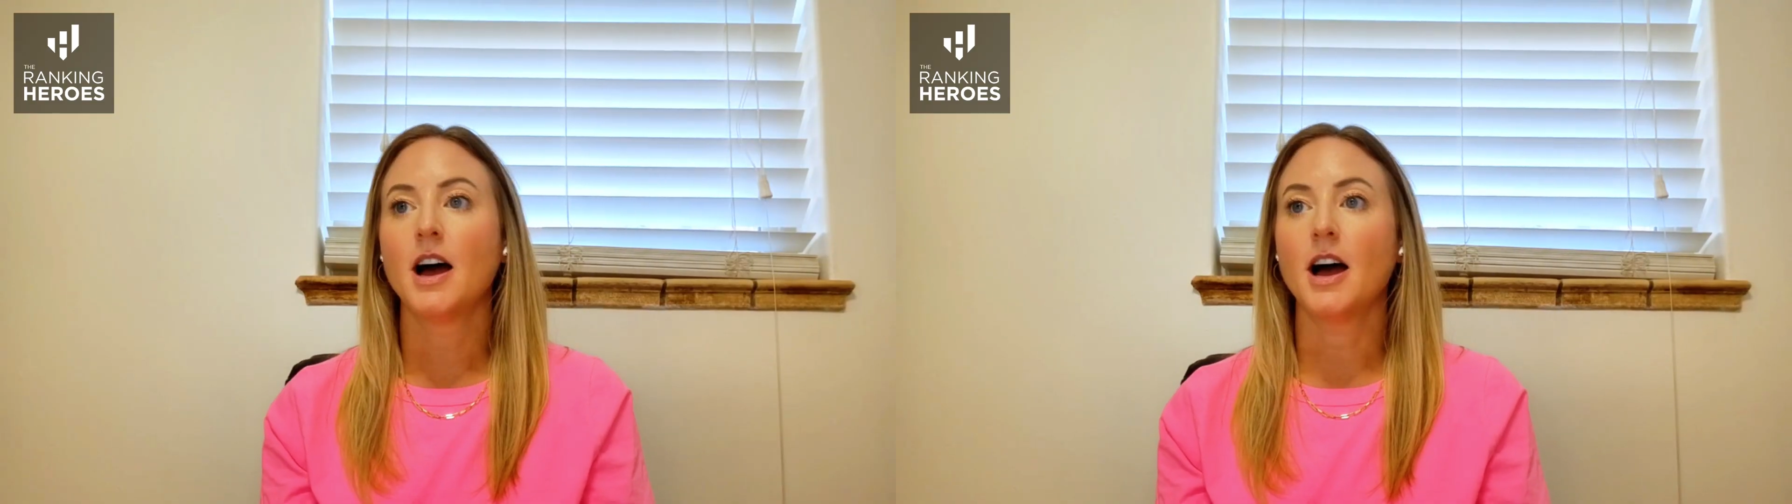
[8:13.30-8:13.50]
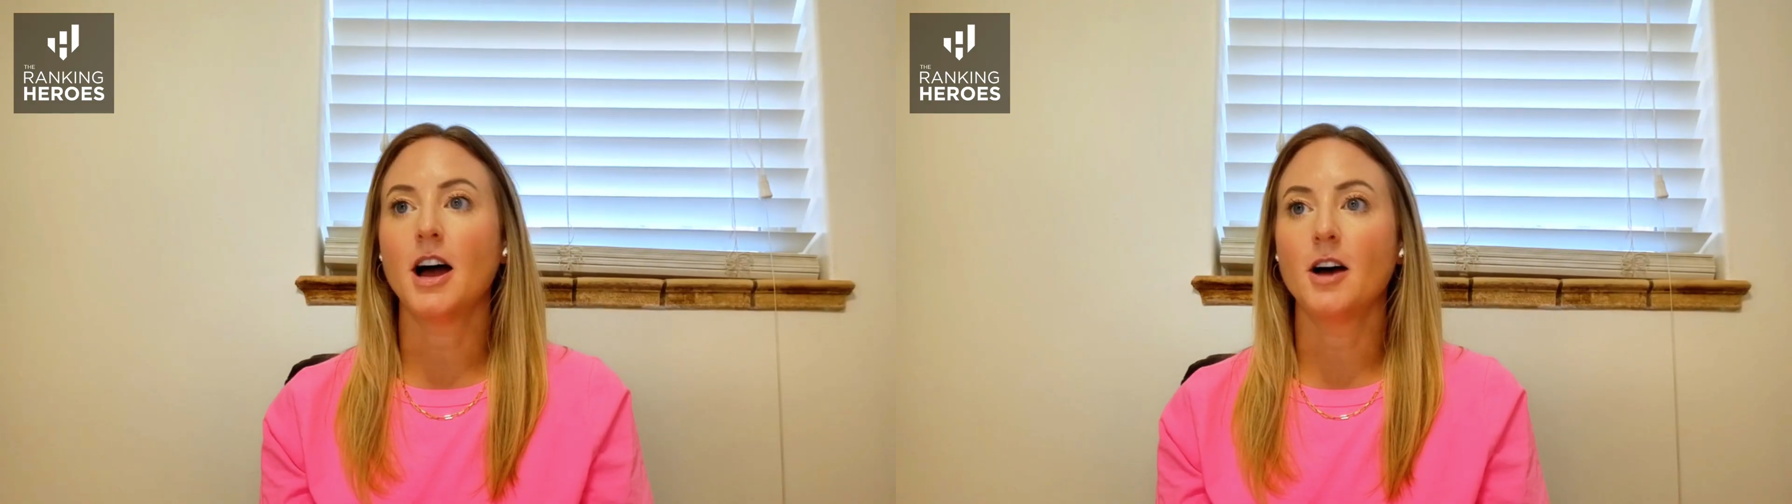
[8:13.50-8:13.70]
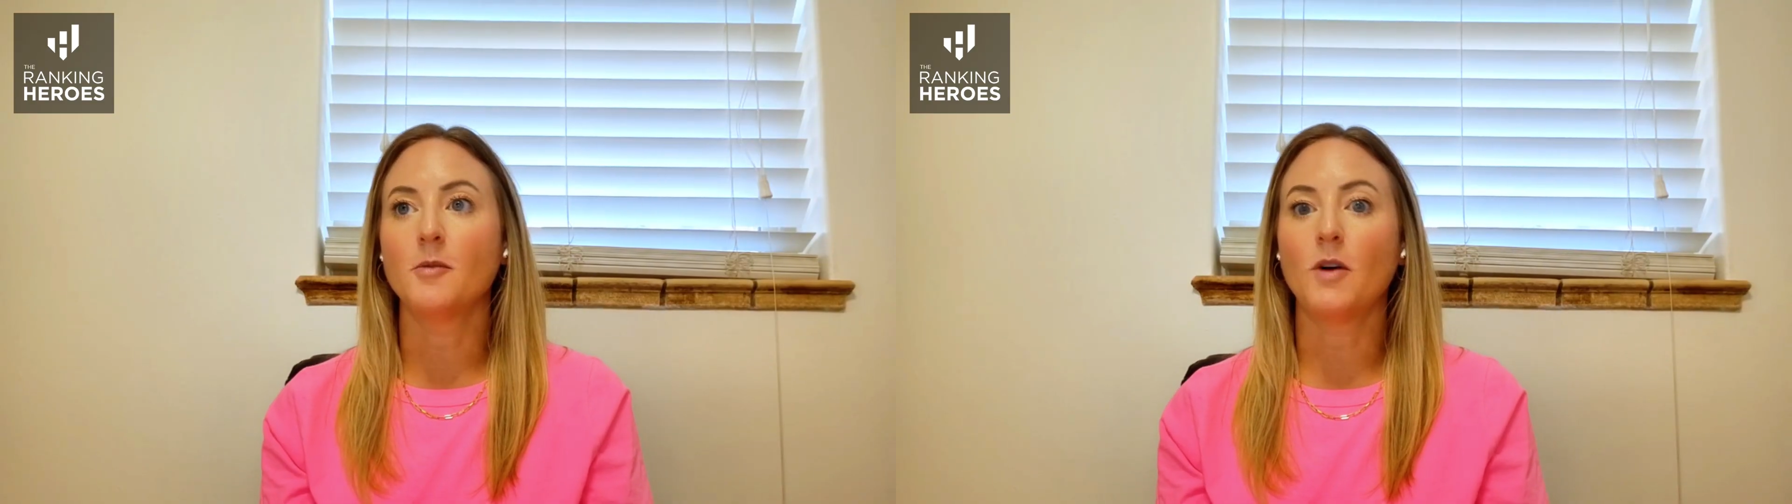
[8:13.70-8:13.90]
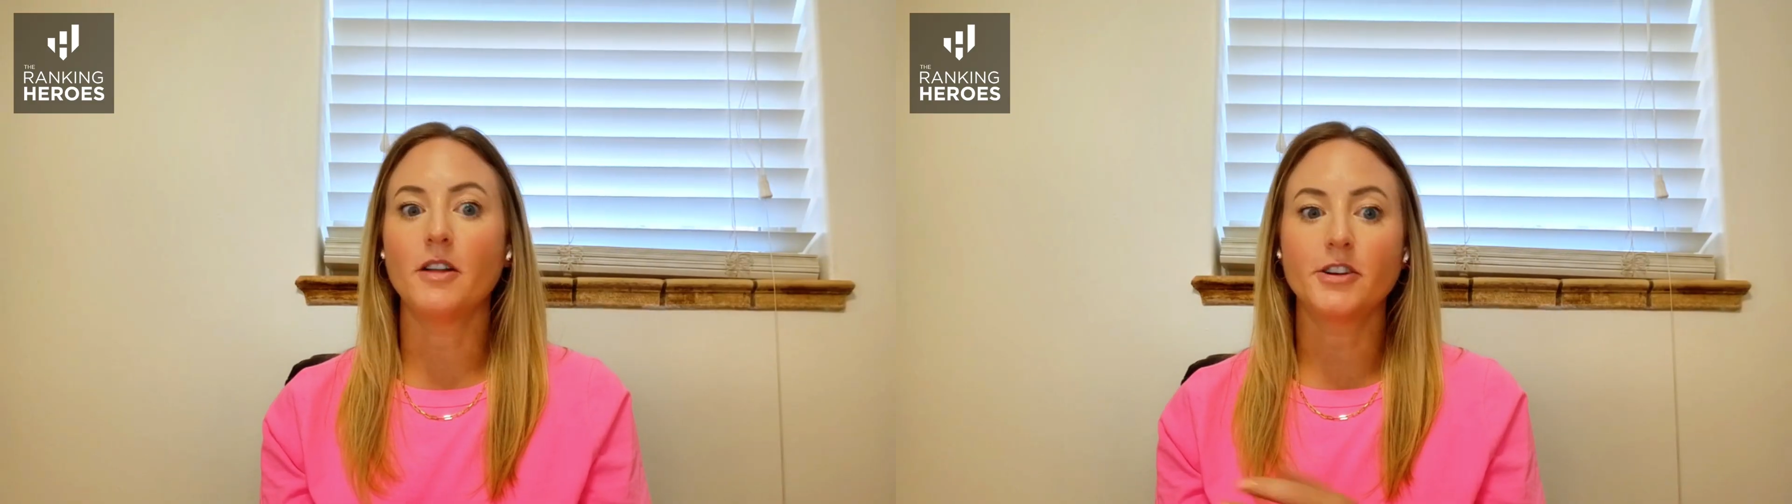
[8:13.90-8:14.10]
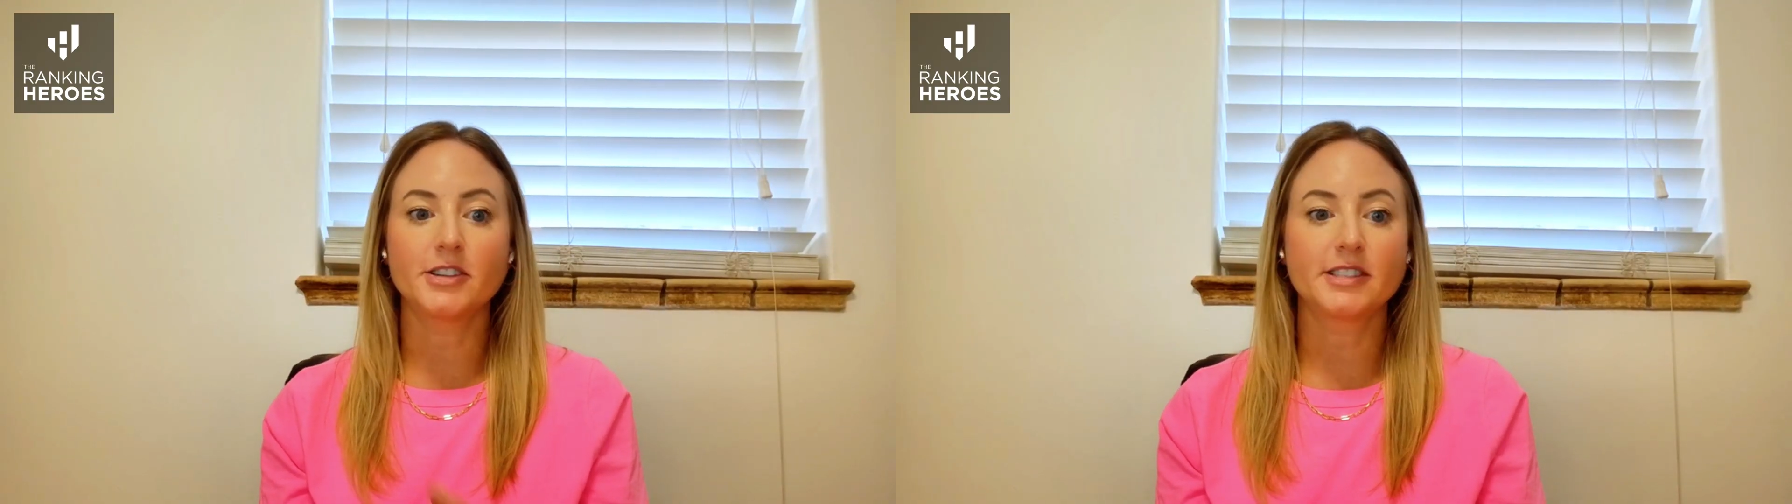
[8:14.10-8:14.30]

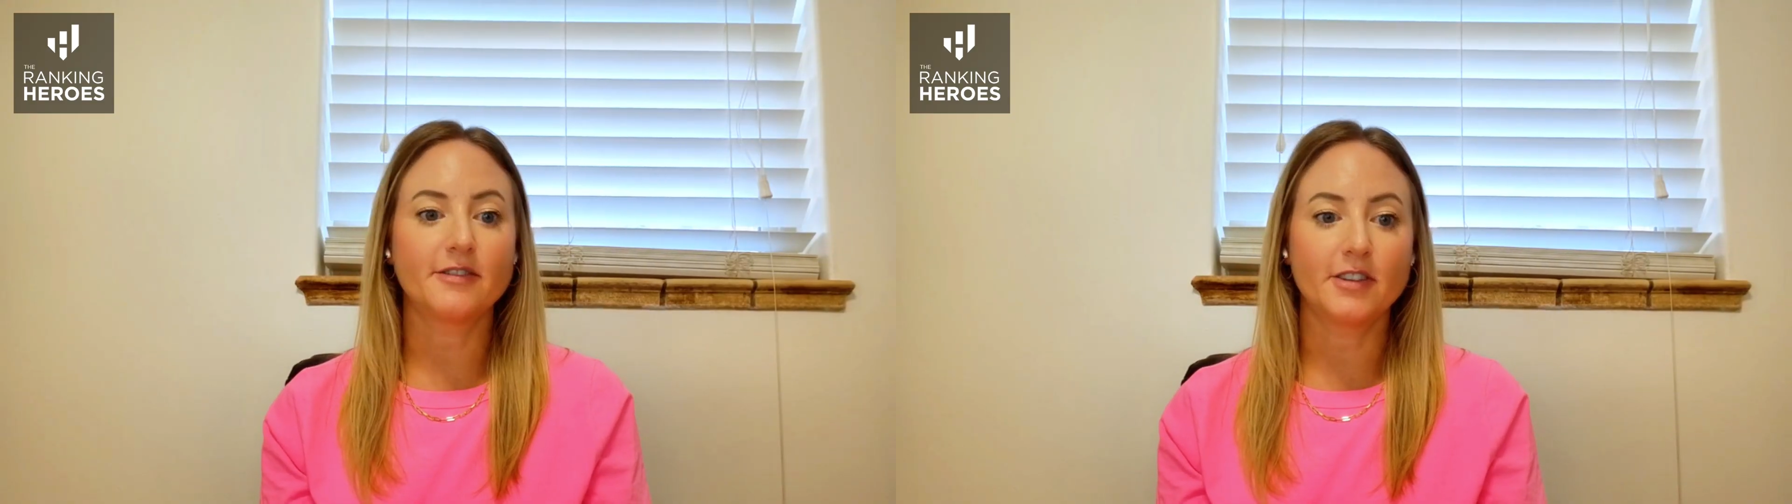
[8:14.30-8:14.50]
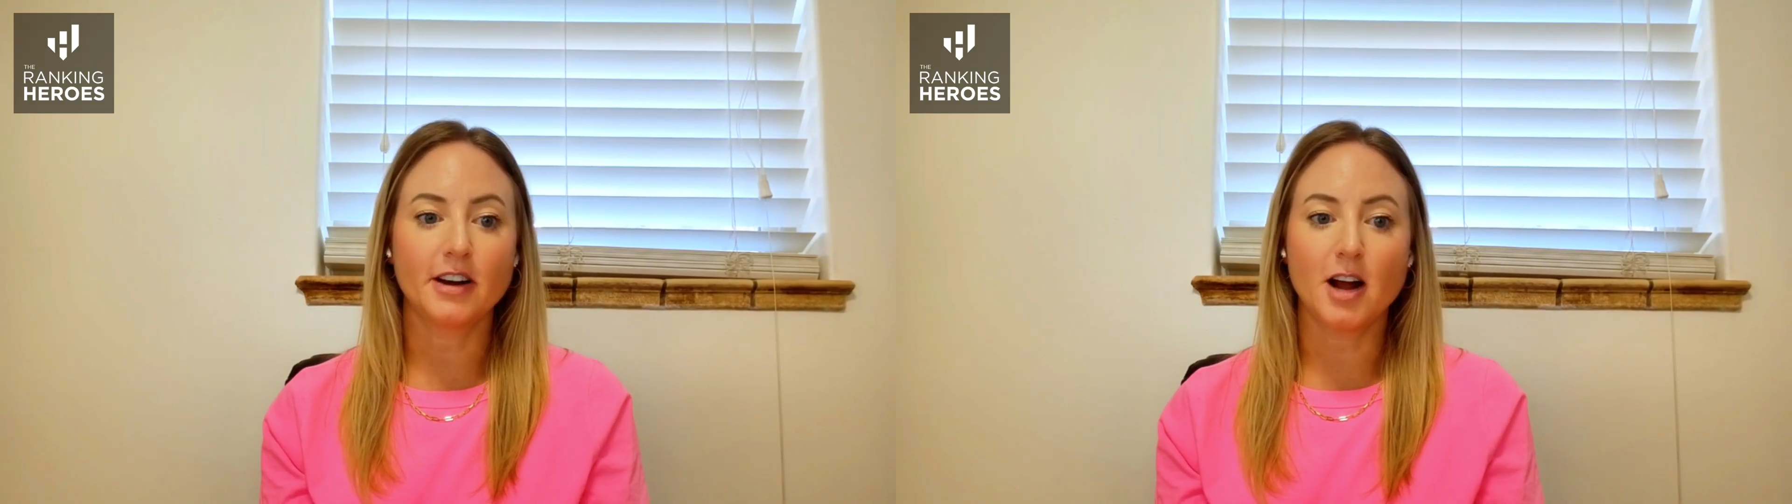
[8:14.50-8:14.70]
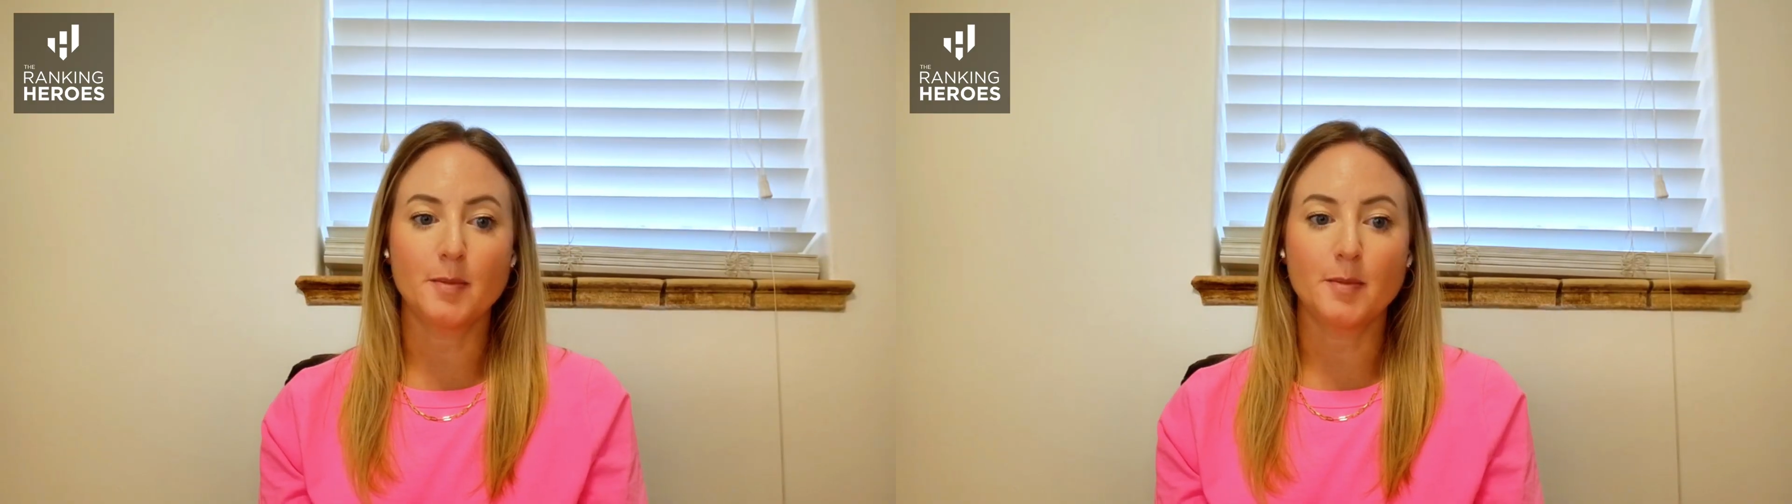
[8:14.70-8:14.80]
While there's different